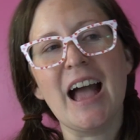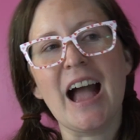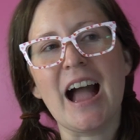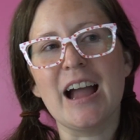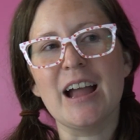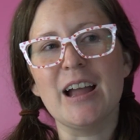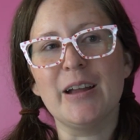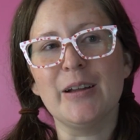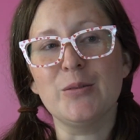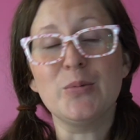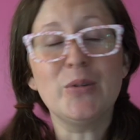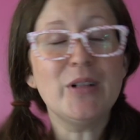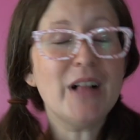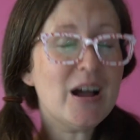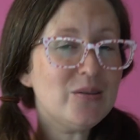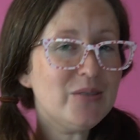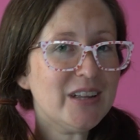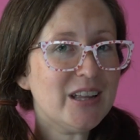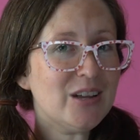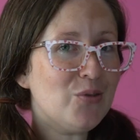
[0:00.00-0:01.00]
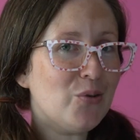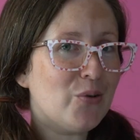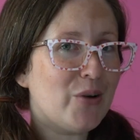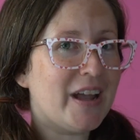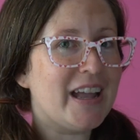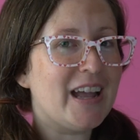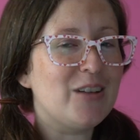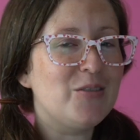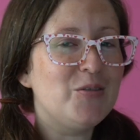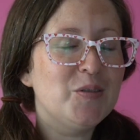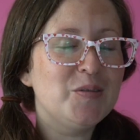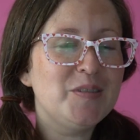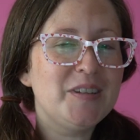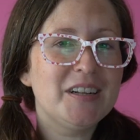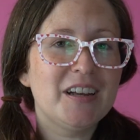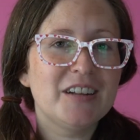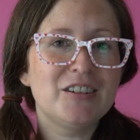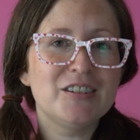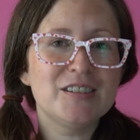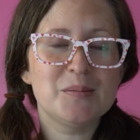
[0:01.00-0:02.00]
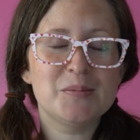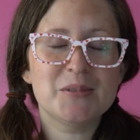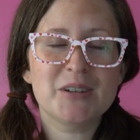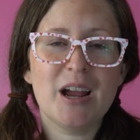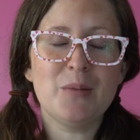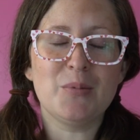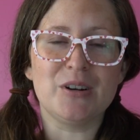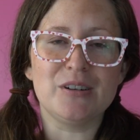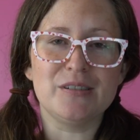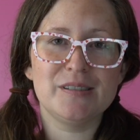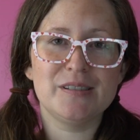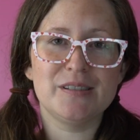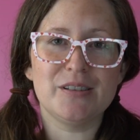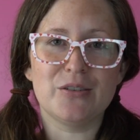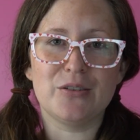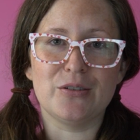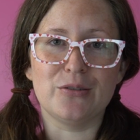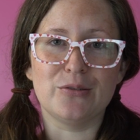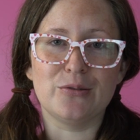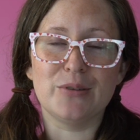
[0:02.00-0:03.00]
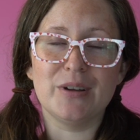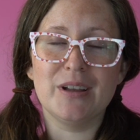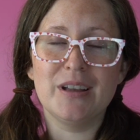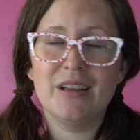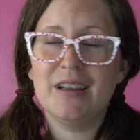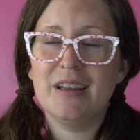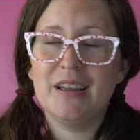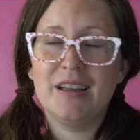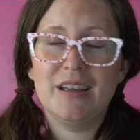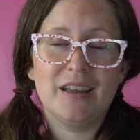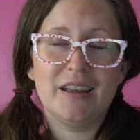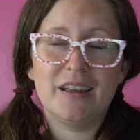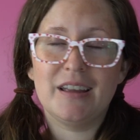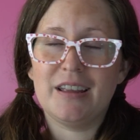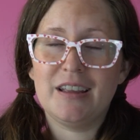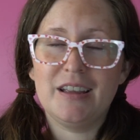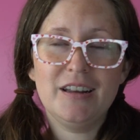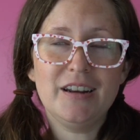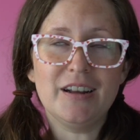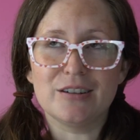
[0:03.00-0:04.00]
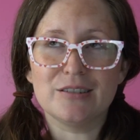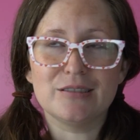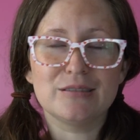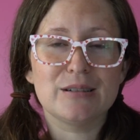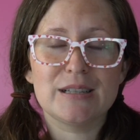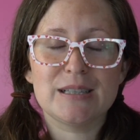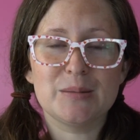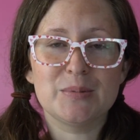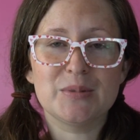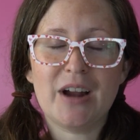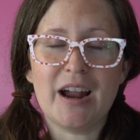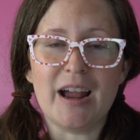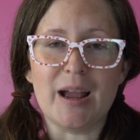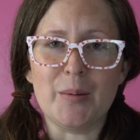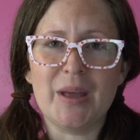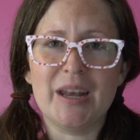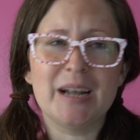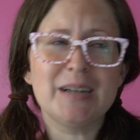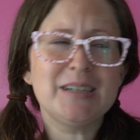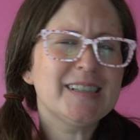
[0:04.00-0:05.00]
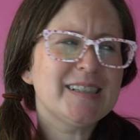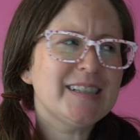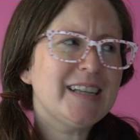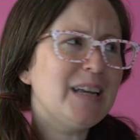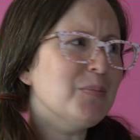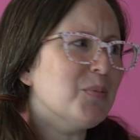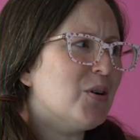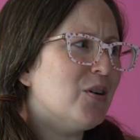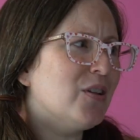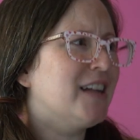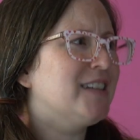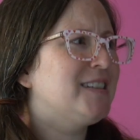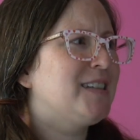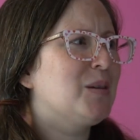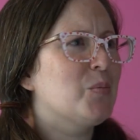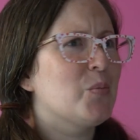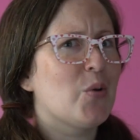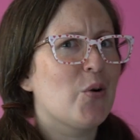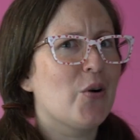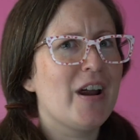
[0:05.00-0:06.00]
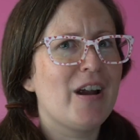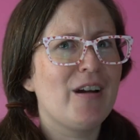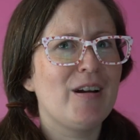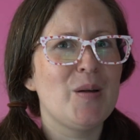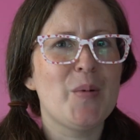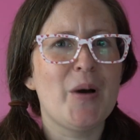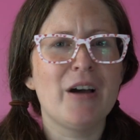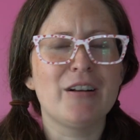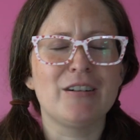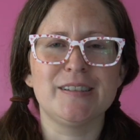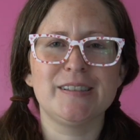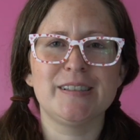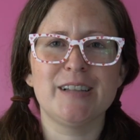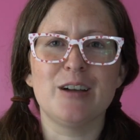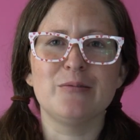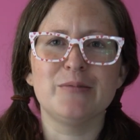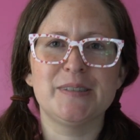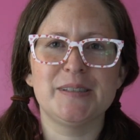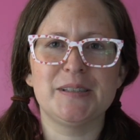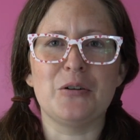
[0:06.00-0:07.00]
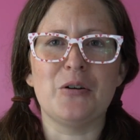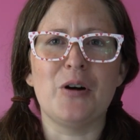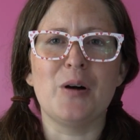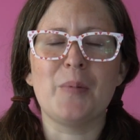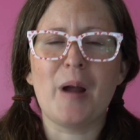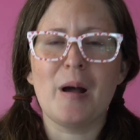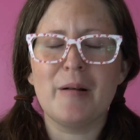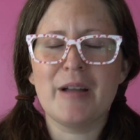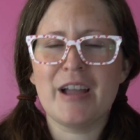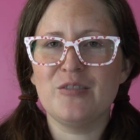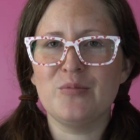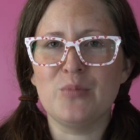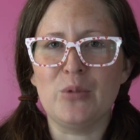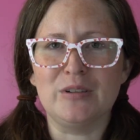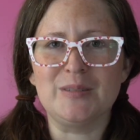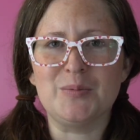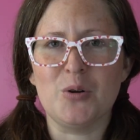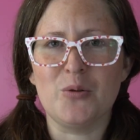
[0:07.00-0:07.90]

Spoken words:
I will have a giveaway at 1,500 subscribers, so, you know, subscribe. And I just keep collecting more Harry Potter stuff, so I'll probably have multiple